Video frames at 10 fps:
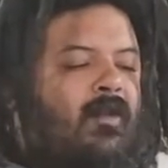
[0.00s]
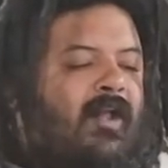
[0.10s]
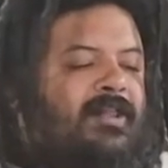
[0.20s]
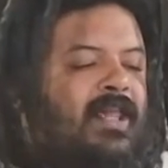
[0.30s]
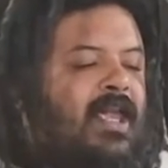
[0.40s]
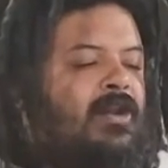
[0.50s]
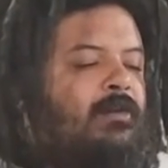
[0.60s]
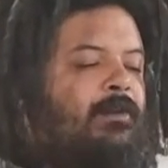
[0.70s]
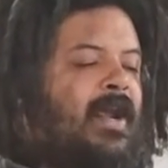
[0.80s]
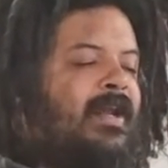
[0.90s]
and lay it
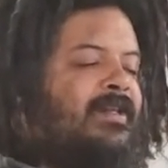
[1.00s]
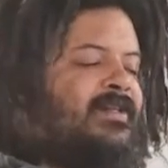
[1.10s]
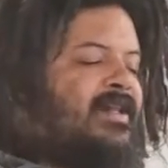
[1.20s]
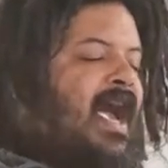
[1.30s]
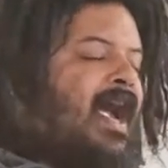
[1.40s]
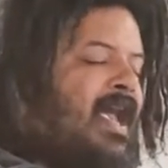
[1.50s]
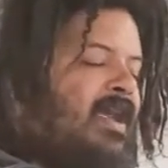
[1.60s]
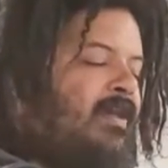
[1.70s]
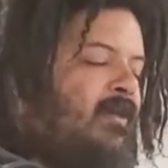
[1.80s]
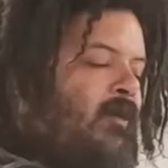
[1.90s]
over on its
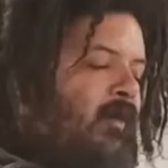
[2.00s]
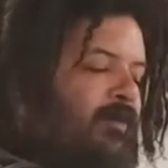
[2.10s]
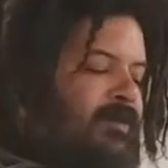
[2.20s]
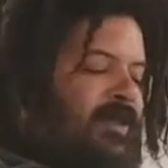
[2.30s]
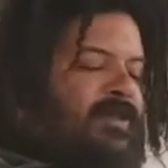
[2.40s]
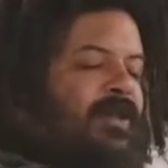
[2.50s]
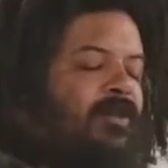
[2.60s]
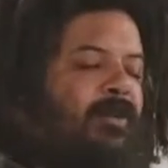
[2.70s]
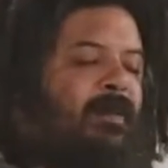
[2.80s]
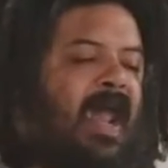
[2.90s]
side to
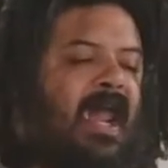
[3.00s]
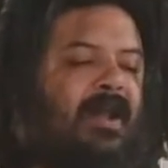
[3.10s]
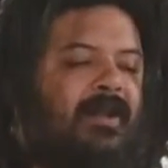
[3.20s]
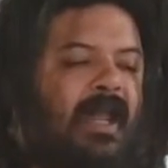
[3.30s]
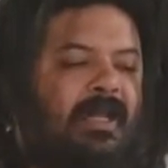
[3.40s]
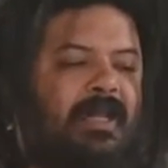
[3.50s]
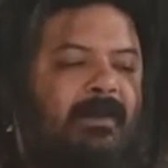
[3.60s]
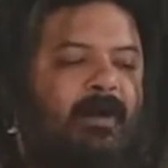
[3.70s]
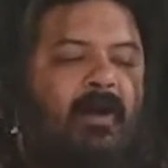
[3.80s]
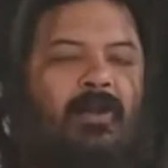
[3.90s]
seal the bag and
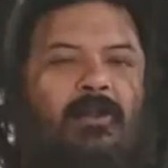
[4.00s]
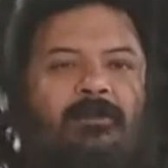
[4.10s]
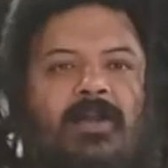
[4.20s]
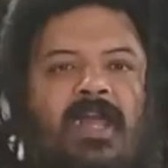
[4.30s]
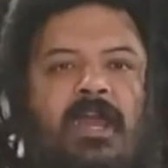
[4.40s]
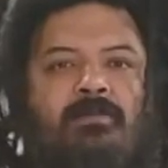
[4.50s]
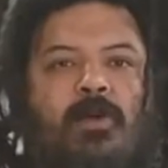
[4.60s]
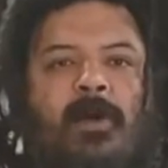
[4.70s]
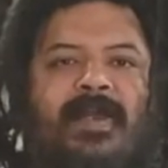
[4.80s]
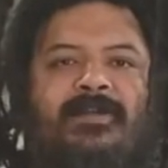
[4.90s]
keep all of the clay
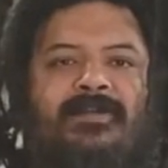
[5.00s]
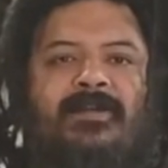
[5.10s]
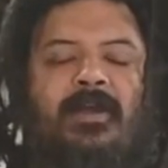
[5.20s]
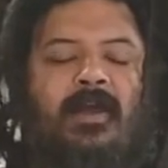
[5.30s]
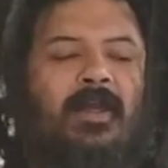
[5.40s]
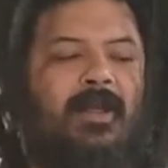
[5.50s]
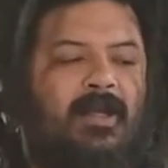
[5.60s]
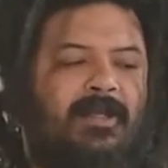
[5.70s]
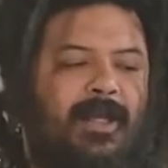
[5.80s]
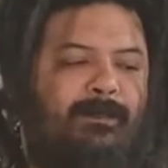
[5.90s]
moist.
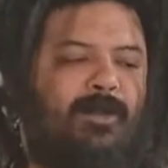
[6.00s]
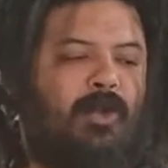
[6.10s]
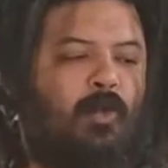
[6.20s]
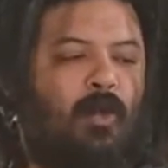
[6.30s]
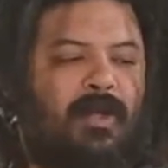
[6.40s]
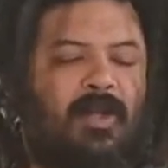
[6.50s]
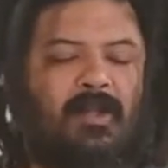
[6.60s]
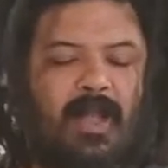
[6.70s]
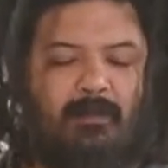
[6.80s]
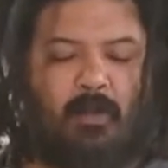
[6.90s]
Keeping your working
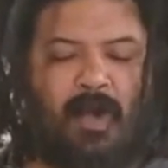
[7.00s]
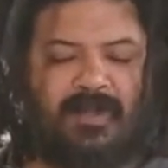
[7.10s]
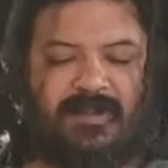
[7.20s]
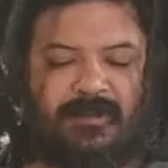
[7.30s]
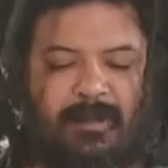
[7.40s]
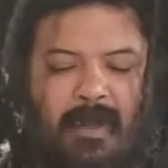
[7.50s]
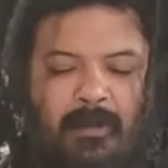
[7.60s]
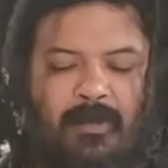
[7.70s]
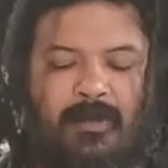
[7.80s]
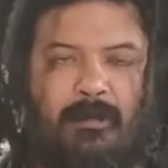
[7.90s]
clay moist is
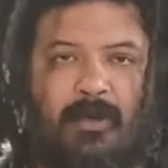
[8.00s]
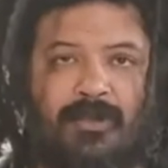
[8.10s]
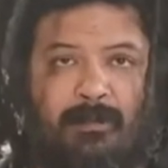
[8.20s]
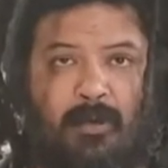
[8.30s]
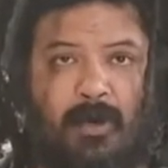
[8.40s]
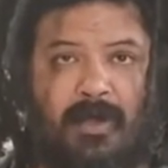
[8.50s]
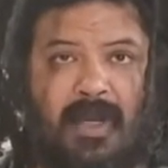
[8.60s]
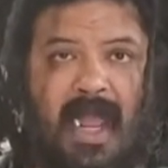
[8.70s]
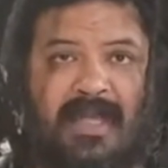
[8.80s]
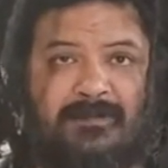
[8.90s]
probably the most important
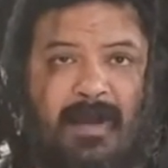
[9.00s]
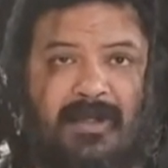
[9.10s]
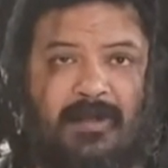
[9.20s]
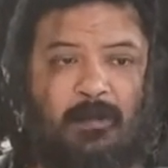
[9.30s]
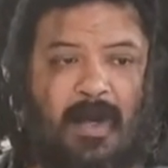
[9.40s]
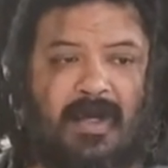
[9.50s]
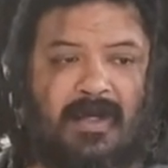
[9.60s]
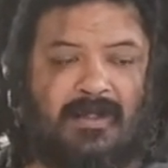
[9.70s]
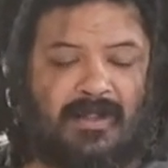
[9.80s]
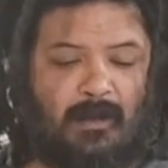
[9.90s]
aspect of what it
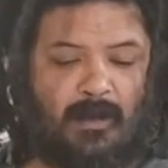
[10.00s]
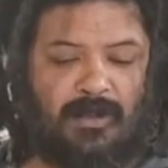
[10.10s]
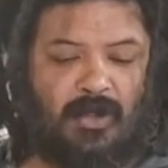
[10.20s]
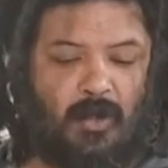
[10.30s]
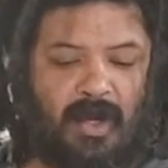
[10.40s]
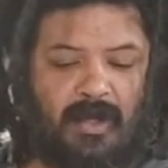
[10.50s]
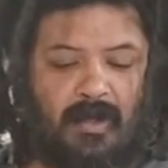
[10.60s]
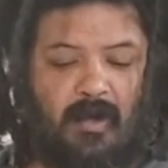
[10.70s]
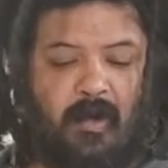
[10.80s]
is that we're doing.